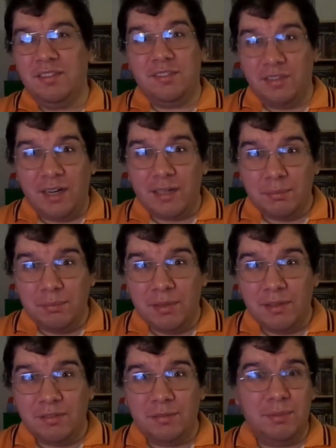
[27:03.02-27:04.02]
doesn't talk
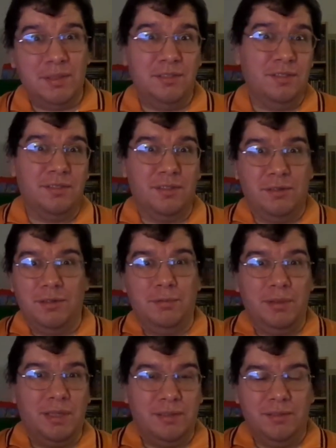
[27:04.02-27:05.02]
much, but he's just going
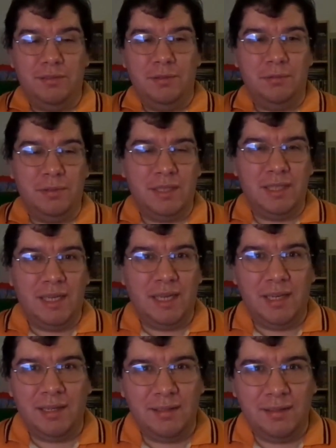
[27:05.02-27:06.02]
around doing what he
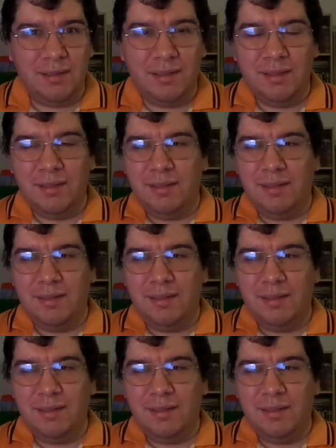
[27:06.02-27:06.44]
can.